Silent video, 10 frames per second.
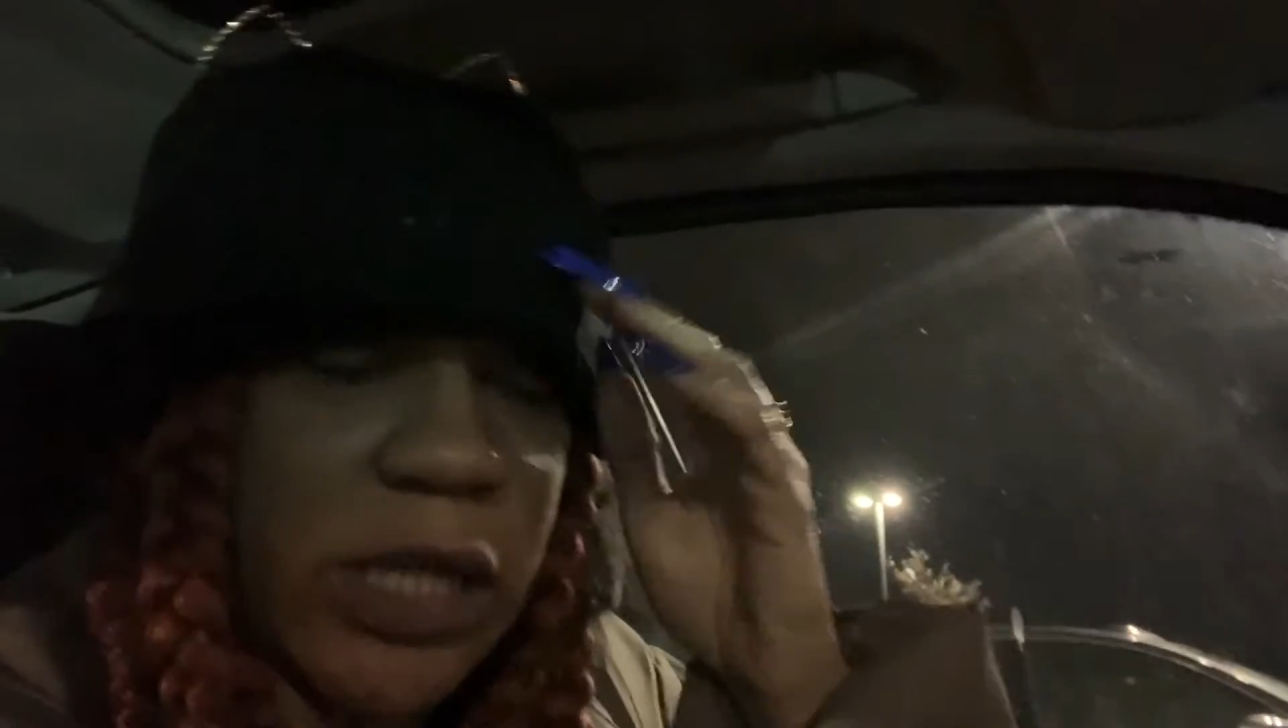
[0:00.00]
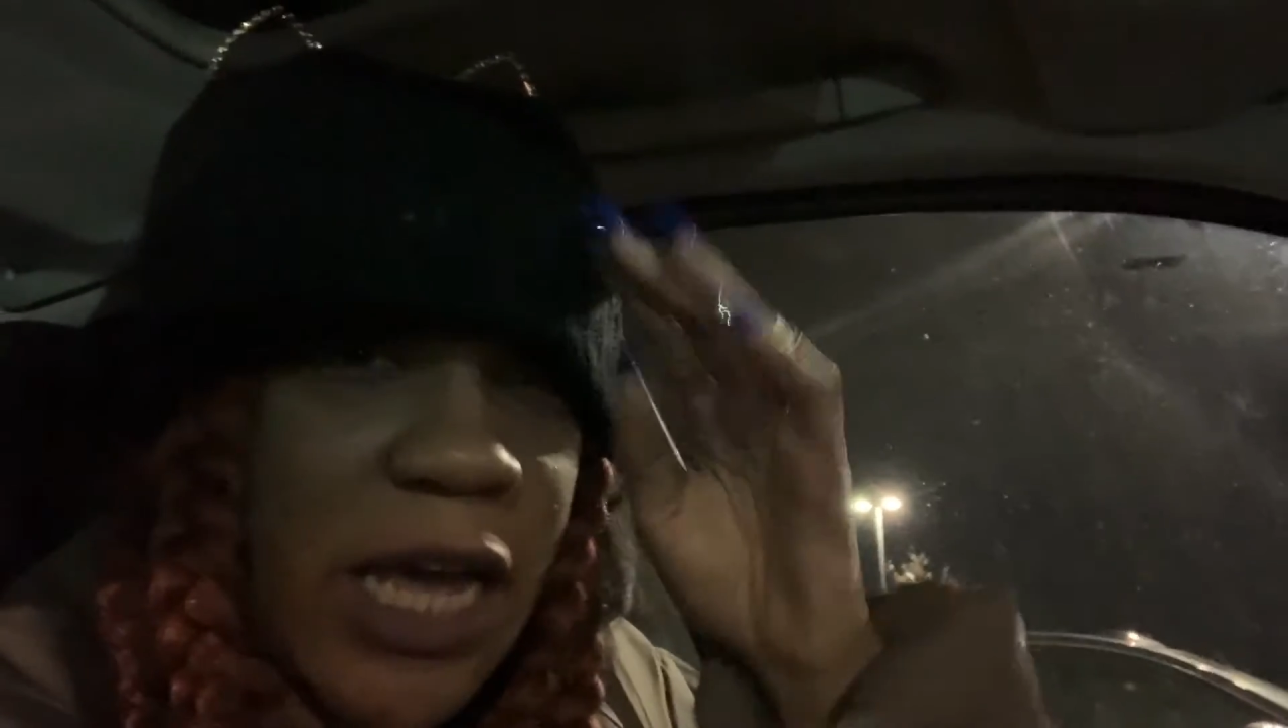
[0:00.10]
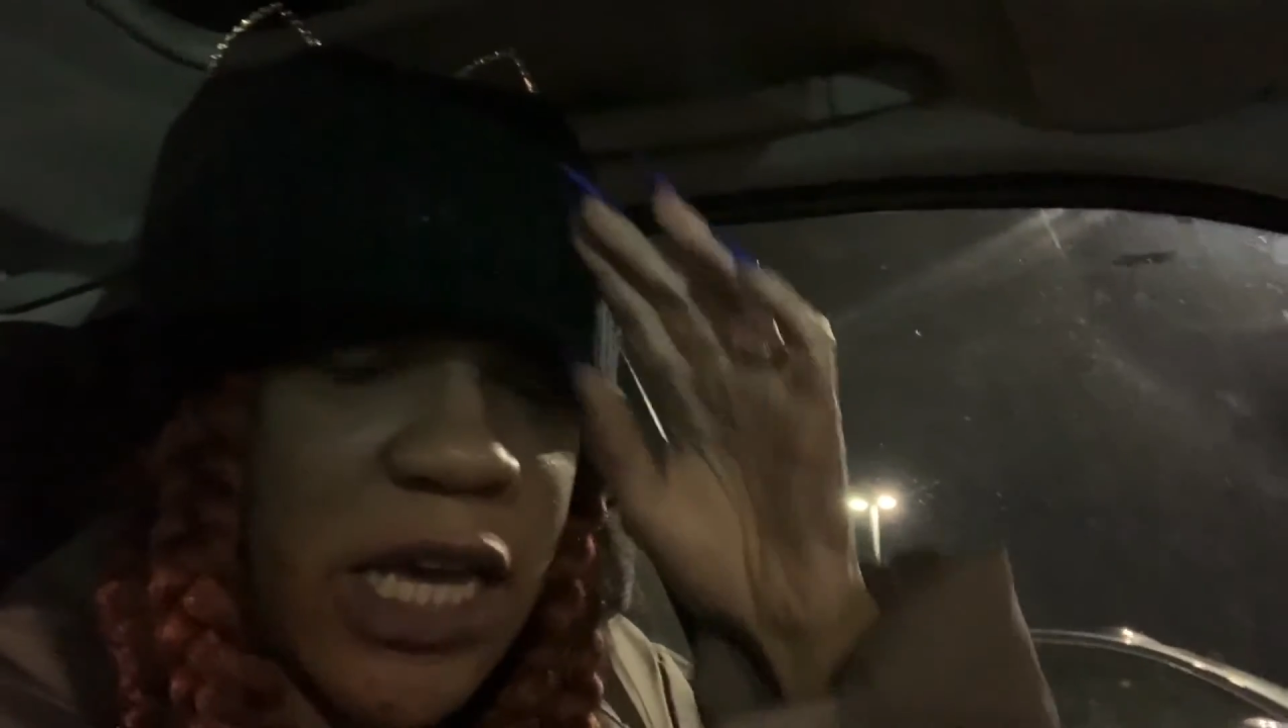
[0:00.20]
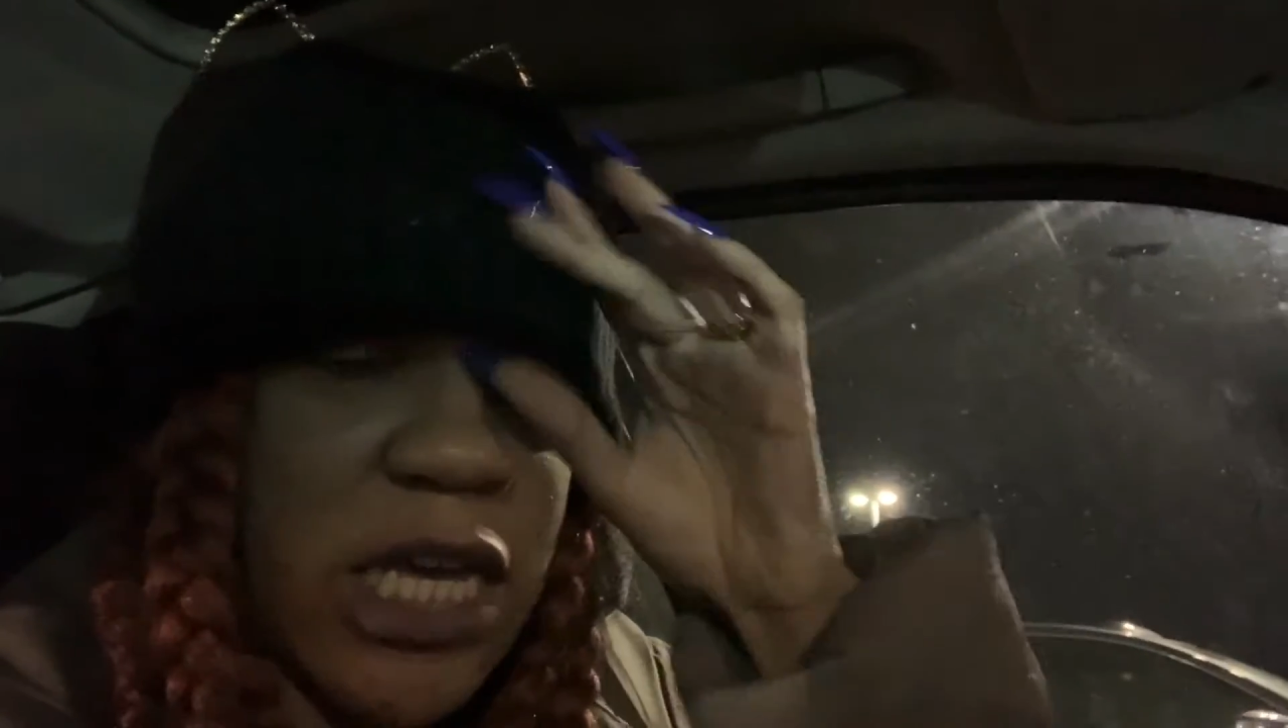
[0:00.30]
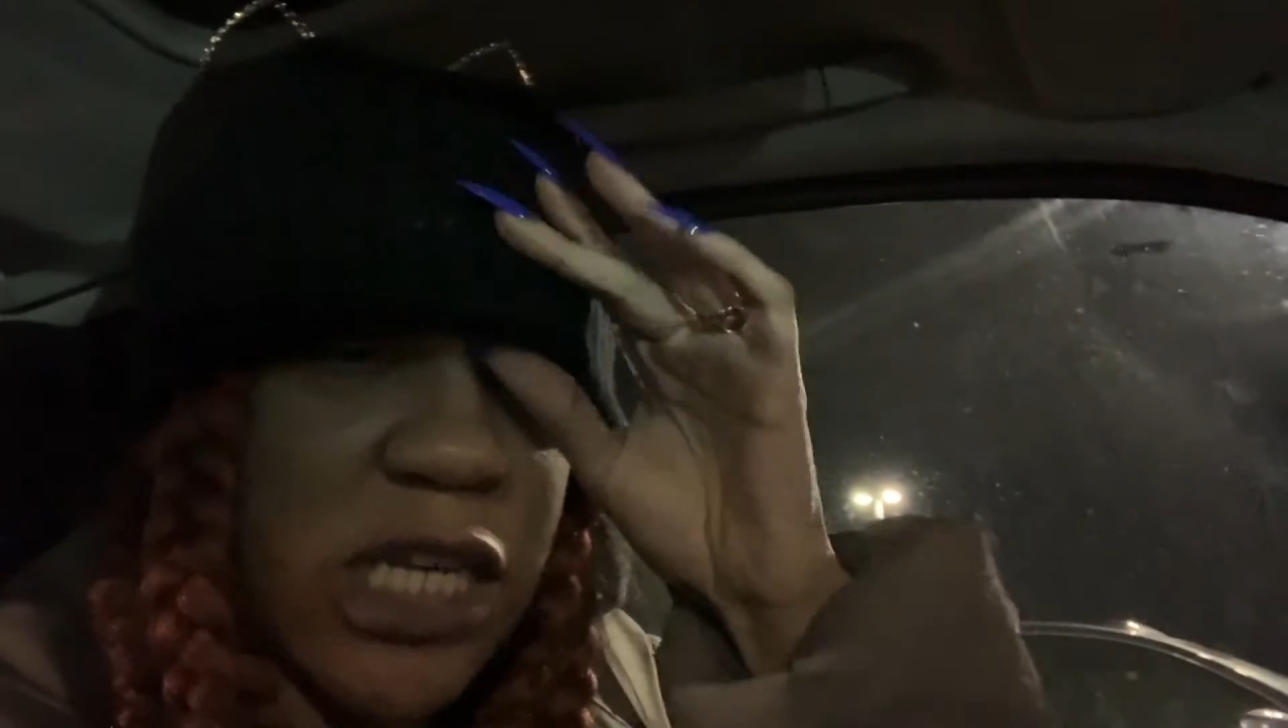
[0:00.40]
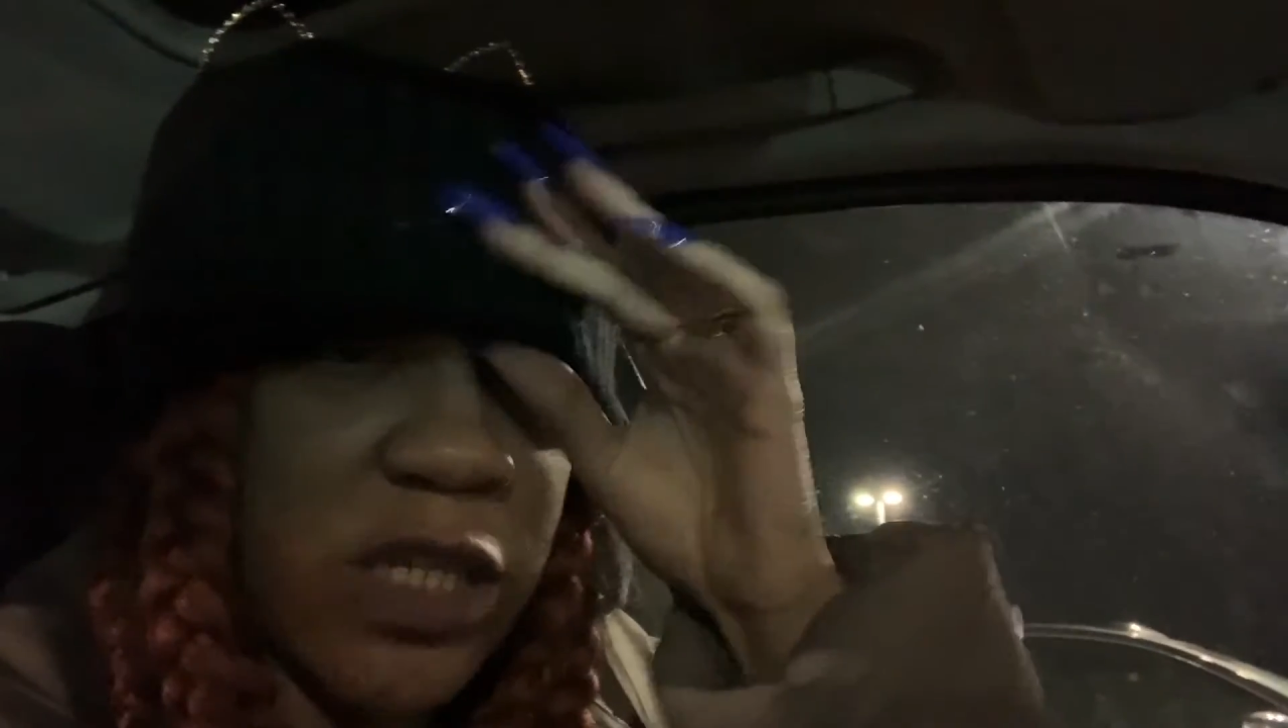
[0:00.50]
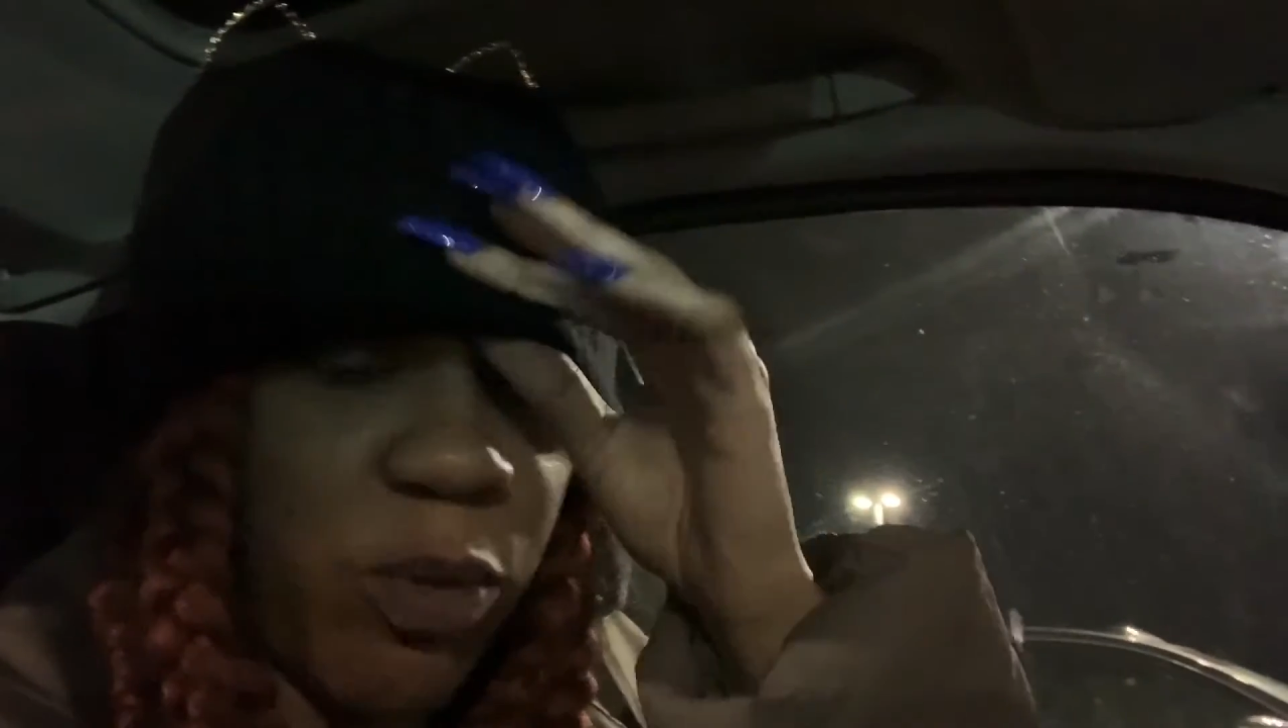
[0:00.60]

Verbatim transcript: like he's